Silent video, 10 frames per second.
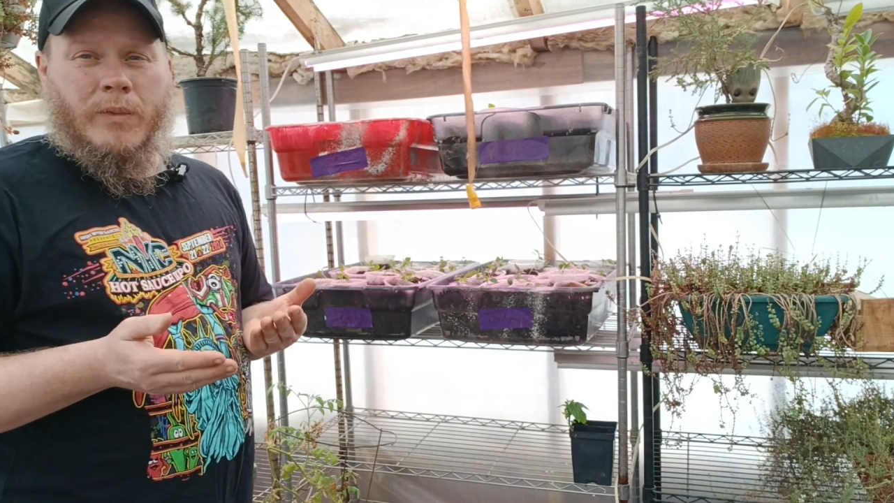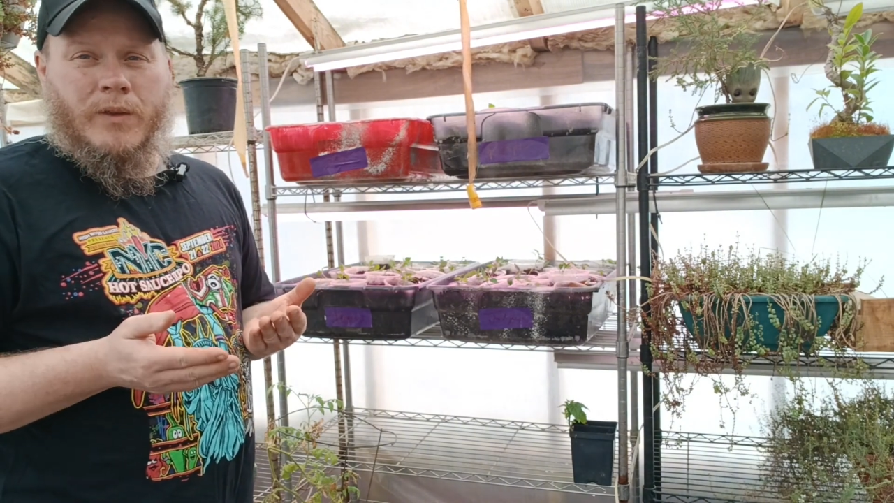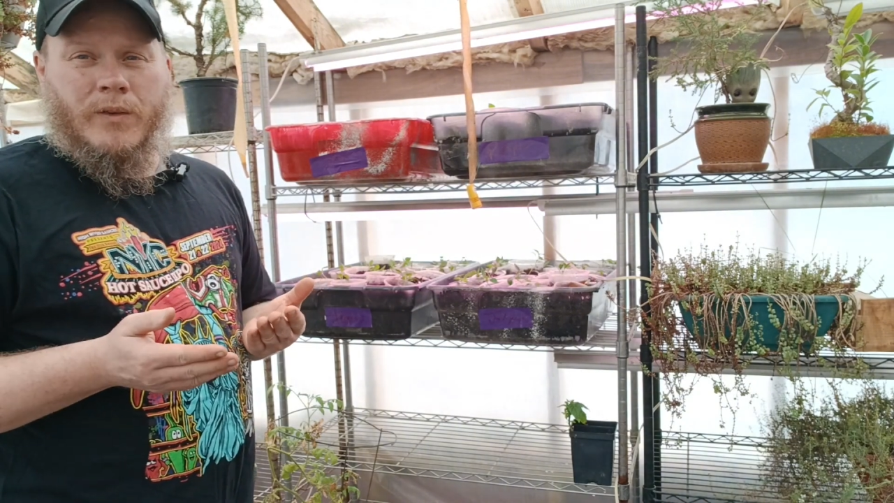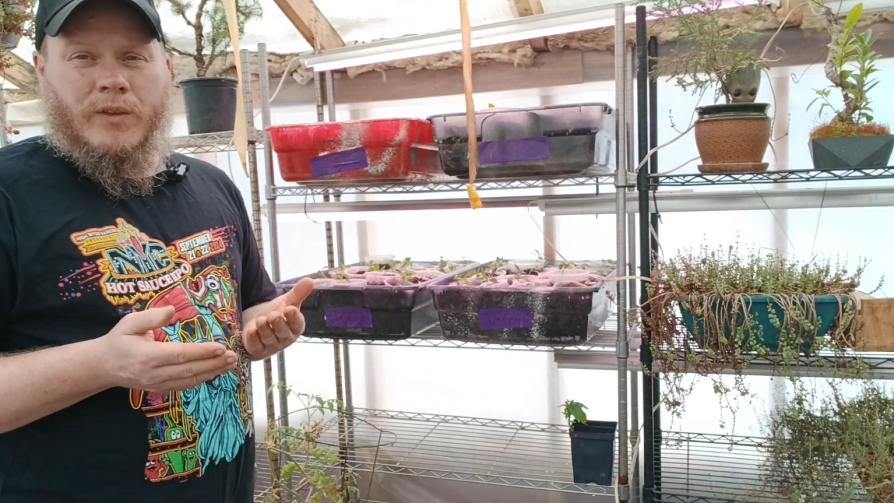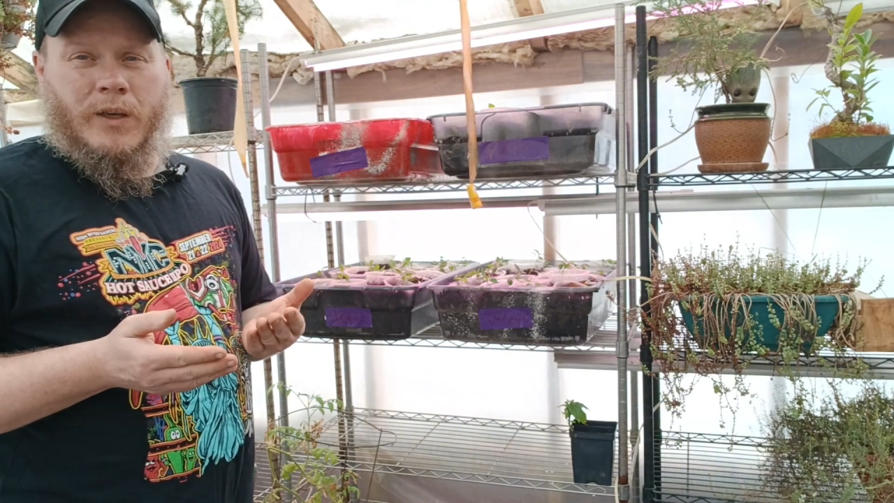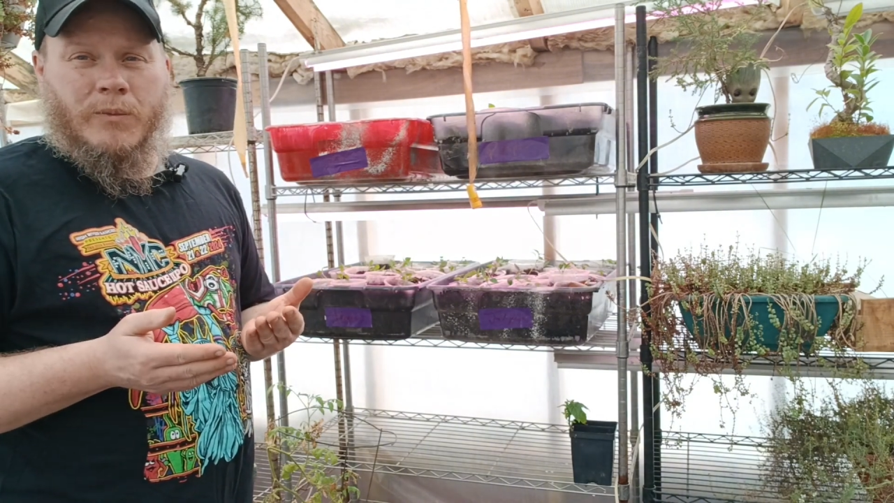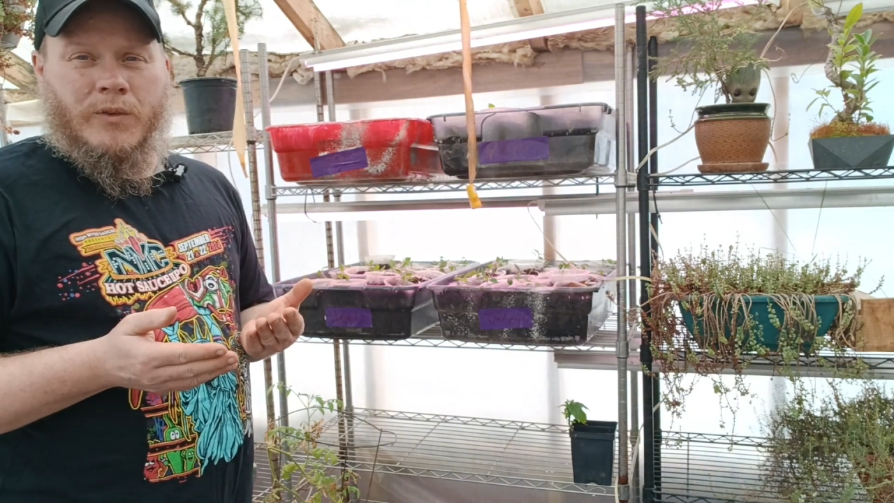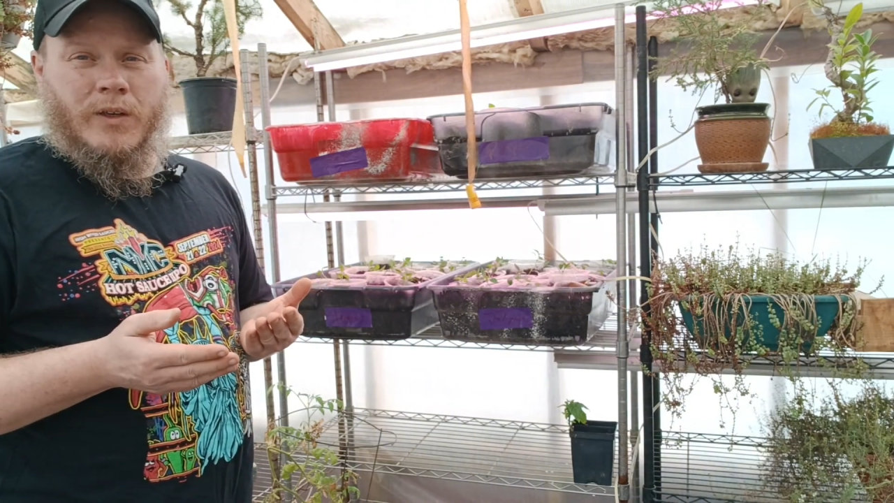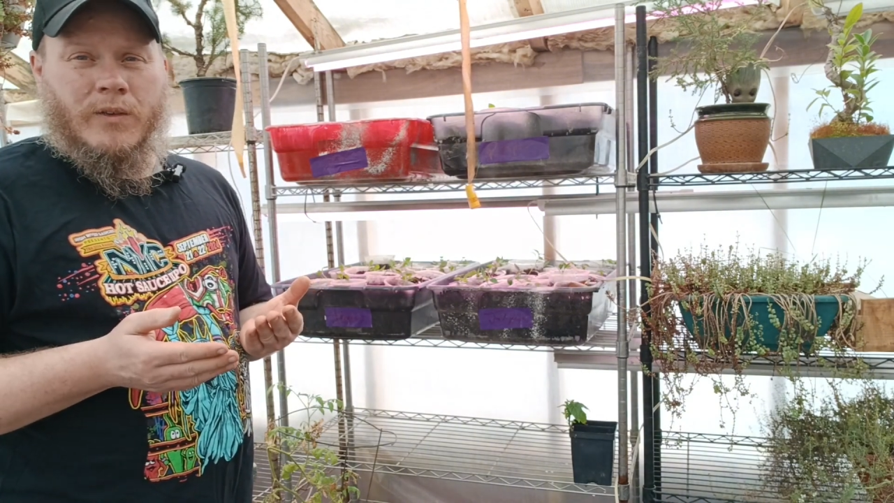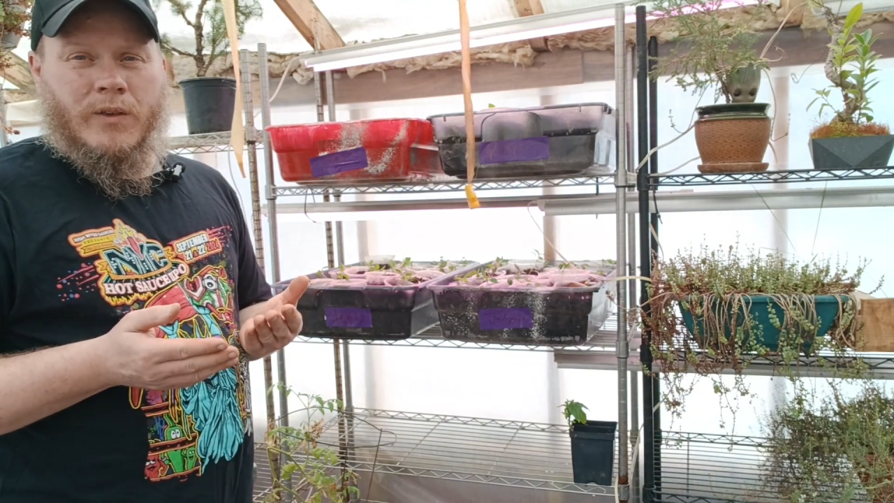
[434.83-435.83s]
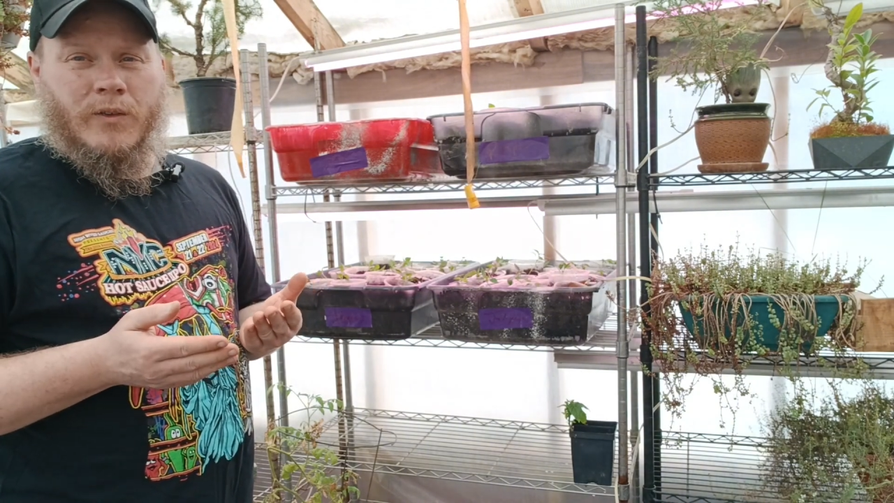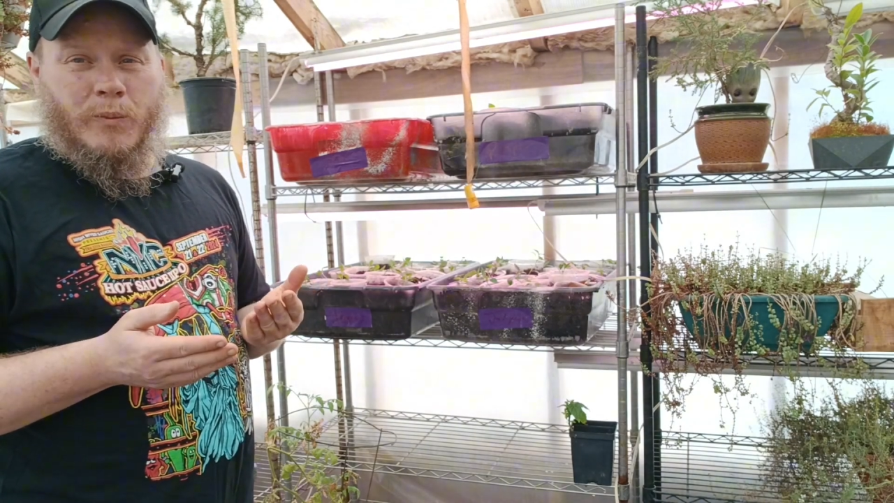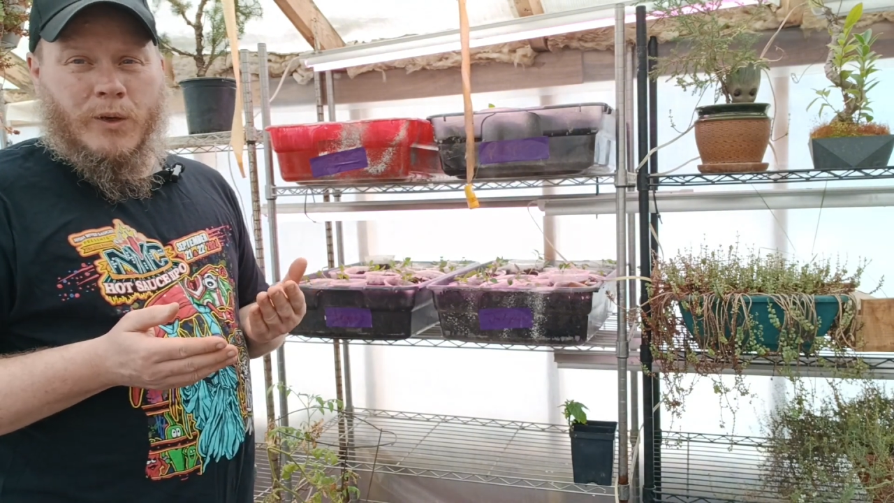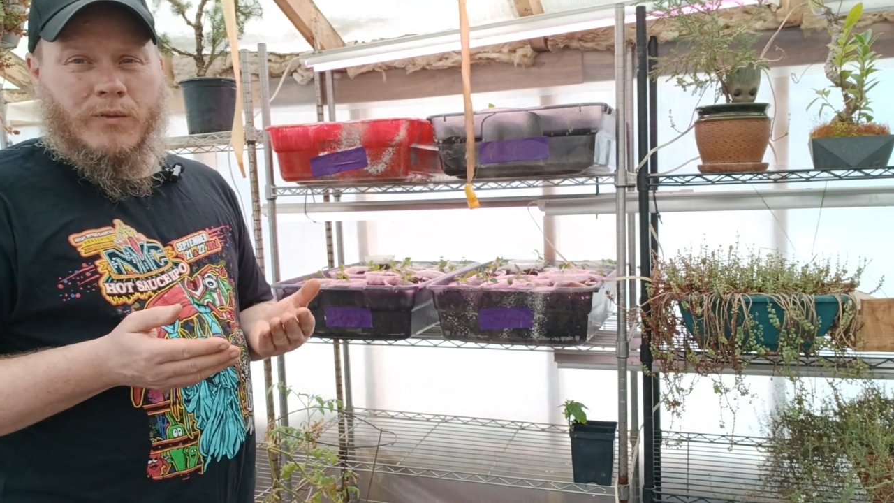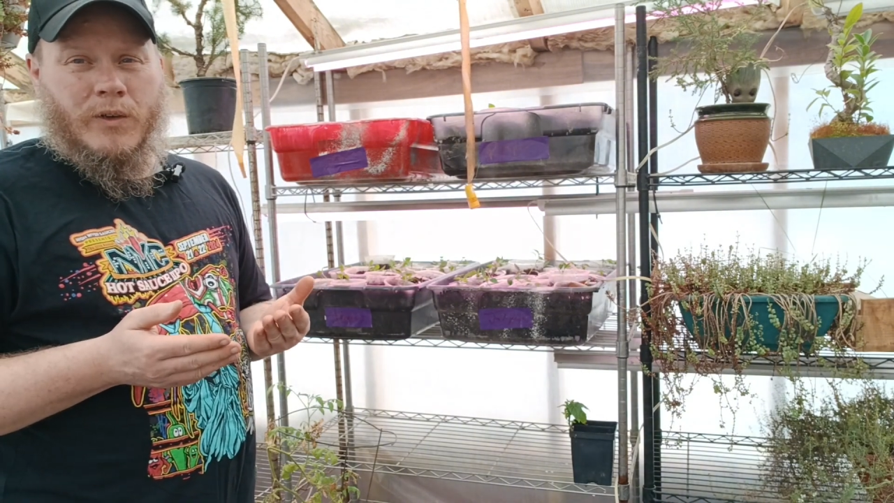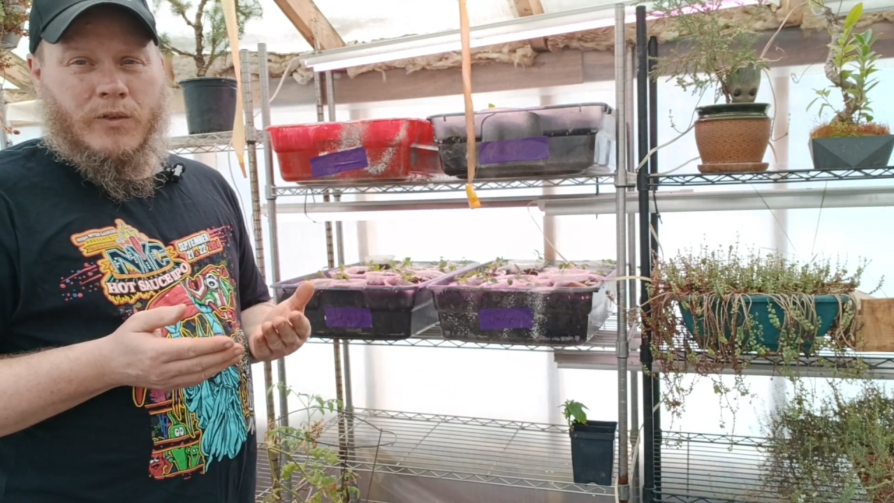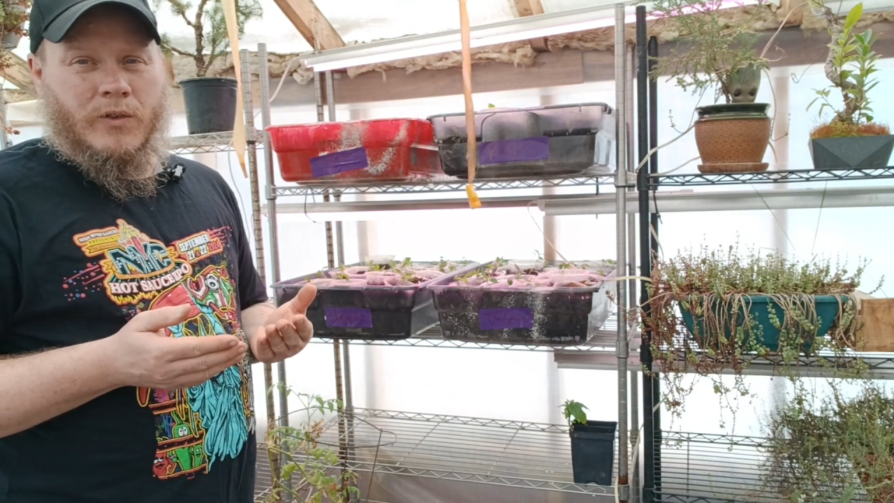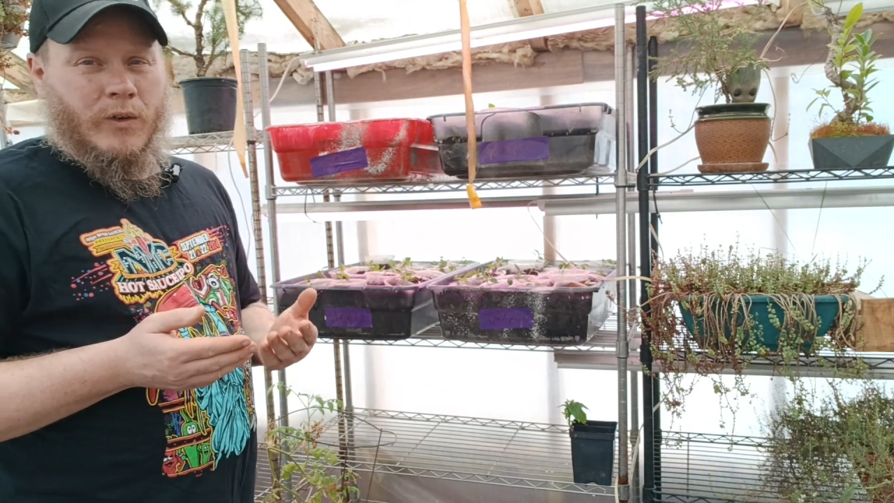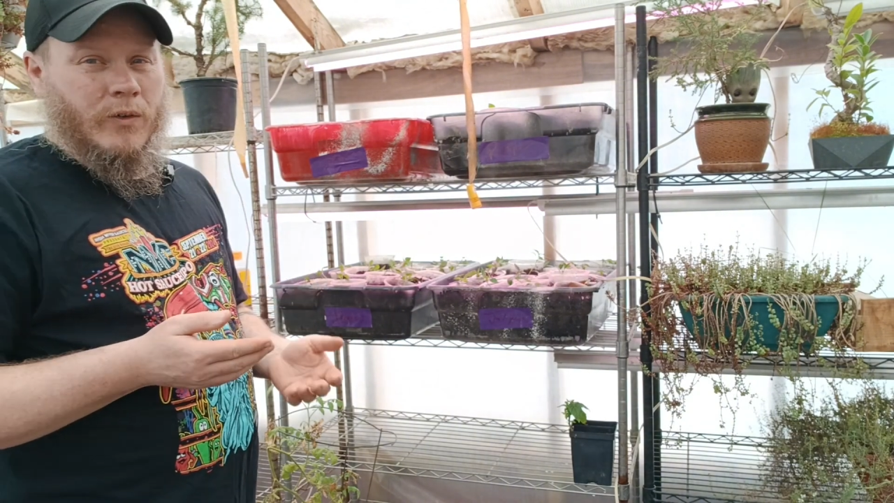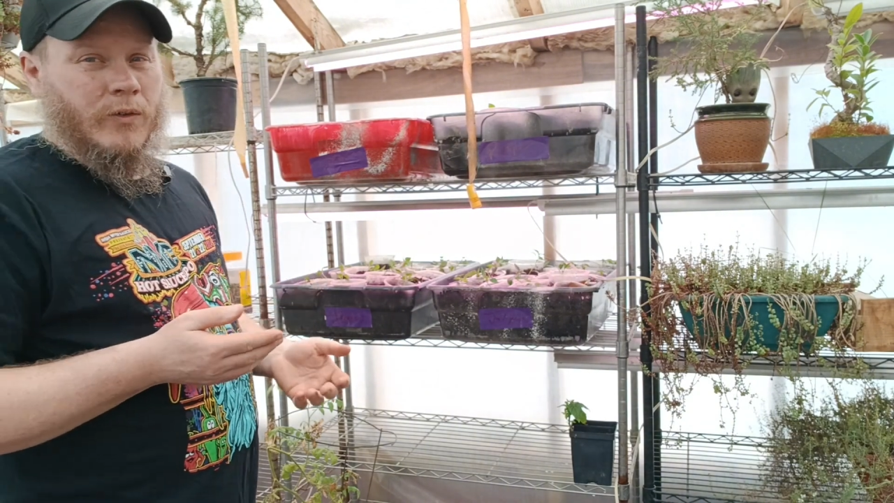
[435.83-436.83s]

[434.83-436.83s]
be the same seeds as the previous year.